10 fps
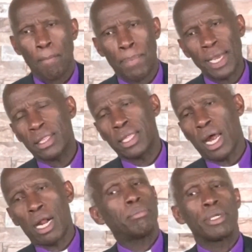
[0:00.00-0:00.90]
by the
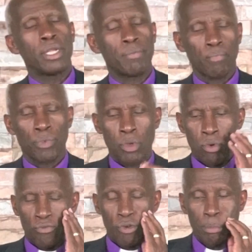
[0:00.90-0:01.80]
army
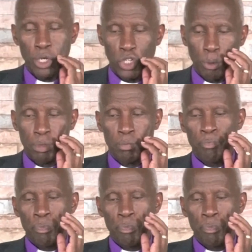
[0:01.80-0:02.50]
from Egypt.